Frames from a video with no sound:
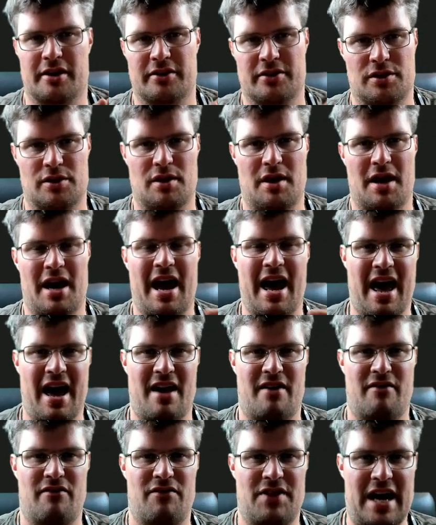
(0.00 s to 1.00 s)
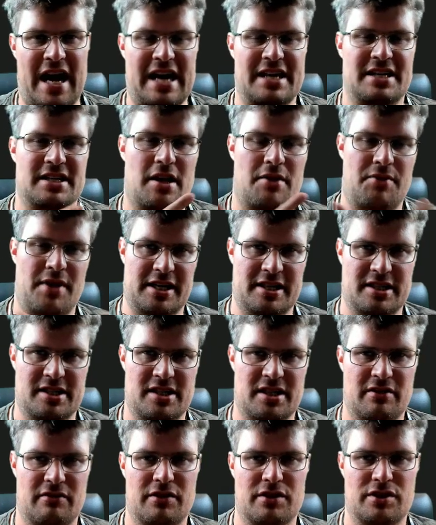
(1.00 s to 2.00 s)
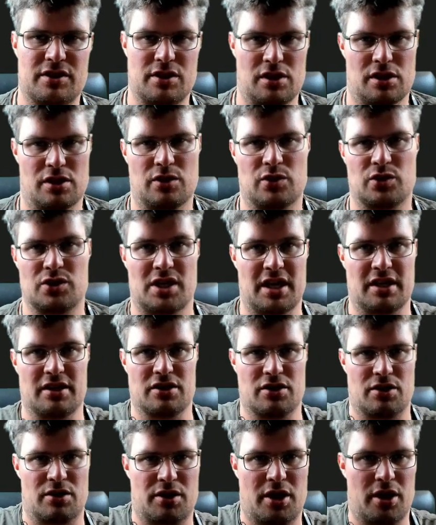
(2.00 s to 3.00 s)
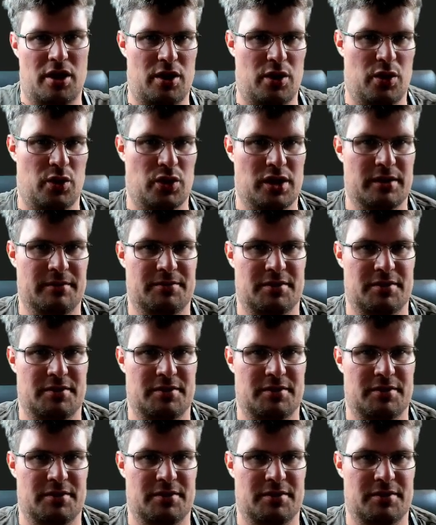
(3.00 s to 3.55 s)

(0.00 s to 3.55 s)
so you have that directive to use in your code.